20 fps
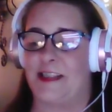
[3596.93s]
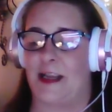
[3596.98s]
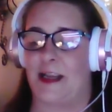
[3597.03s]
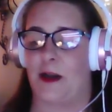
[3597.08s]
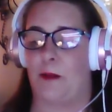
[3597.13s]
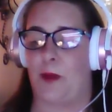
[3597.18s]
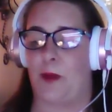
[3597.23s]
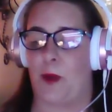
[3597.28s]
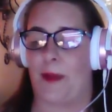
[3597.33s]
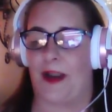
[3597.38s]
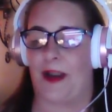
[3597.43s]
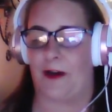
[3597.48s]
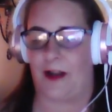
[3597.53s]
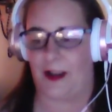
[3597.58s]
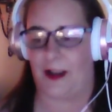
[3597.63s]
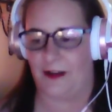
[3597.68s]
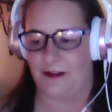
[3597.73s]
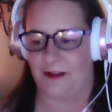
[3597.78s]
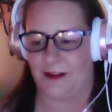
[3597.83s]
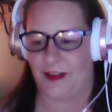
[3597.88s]

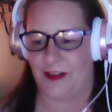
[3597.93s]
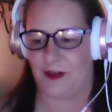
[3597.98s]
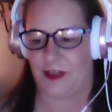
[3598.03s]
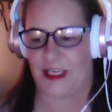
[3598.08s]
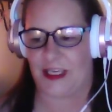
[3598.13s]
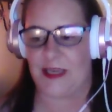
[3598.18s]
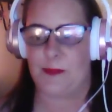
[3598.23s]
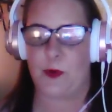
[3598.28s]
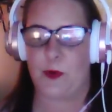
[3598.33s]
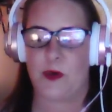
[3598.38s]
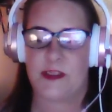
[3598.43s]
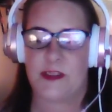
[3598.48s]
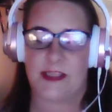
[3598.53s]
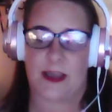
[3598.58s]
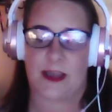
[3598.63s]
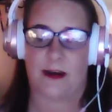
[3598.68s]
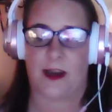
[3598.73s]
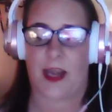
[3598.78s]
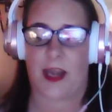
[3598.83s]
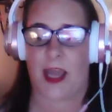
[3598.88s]
Bobera. Your keyboard
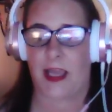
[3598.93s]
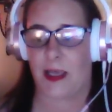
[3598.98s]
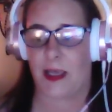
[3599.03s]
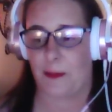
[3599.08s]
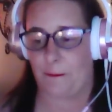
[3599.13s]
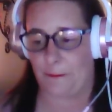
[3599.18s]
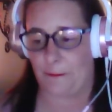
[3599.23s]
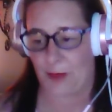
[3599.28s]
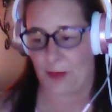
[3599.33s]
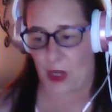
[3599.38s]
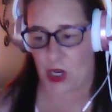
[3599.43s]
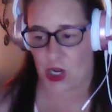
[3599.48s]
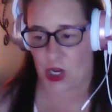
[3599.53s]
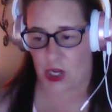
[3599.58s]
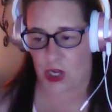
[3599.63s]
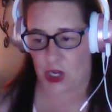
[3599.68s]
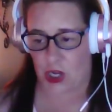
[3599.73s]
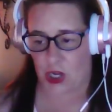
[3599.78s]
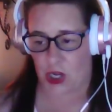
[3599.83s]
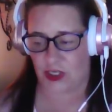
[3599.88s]
sounded like a
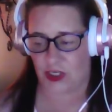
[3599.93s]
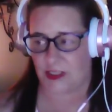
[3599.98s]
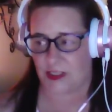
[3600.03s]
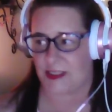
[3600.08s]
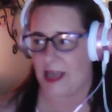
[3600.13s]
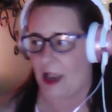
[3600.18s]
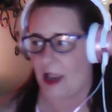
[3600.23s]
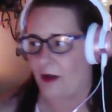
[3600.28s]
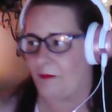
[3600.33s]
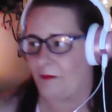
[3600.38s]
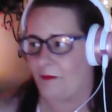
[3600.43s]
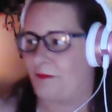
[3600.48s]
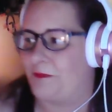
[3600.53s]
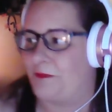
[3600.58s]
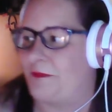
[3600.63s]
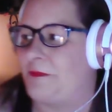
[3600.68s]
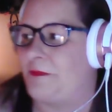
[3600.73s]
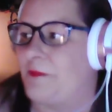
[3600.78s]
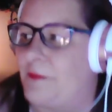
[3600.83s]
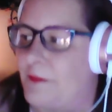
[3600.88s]
bong just now.
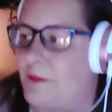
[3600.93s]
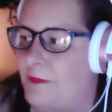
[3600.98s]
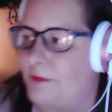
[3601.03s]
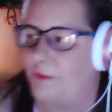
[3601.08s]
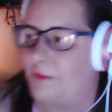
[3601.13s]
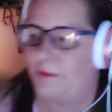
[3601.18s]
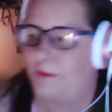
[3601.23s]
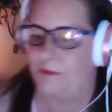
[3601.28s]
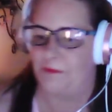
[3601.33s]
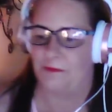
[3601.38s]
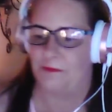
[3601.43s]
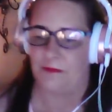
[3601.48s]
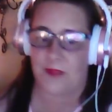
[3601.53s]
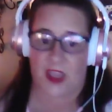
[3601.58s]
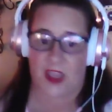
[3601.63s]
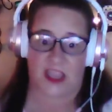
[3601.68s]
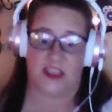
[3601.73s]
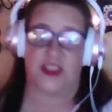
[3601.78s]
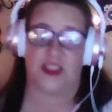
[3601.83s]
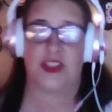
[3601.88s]

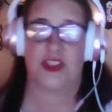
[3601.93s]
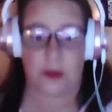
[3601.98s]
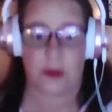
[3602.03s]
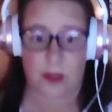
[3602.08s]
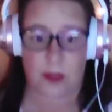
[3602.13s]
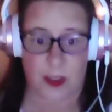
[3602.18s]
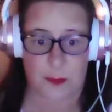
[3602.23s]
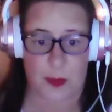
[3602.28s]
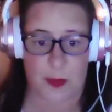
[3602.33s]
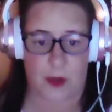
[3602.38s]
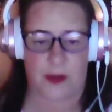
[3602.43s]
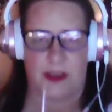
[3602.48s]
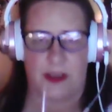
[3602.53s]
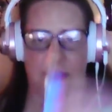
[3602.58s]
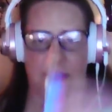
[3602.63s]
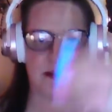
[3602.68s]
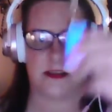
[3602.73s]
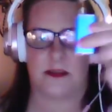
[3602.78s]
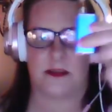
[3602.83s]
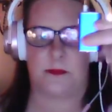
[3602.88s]
I do like bong
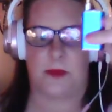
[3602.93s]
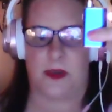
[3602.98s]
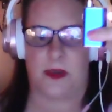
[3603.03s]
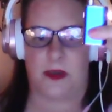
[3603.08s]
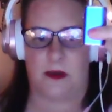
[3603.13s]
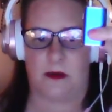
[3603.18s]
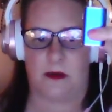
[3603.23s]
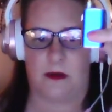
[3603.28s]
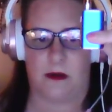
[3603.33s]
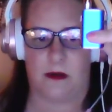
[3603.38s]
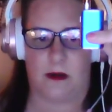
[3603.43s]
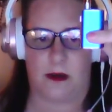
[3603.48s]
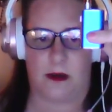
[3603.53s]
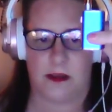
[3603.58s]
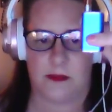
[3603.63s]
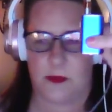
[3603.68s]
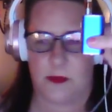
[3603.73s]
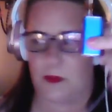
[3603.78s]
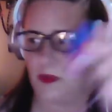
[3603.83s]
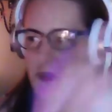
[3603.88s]
hits, but
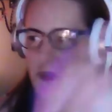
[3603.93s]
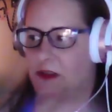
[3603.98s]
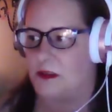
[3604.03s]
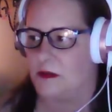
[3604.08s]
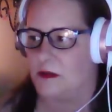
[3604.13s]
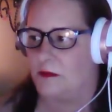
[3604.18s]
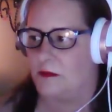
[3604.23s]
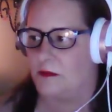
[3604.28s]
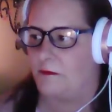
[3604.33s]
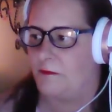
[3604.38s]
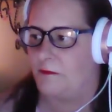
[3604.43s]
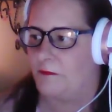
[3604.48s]
I smoke this.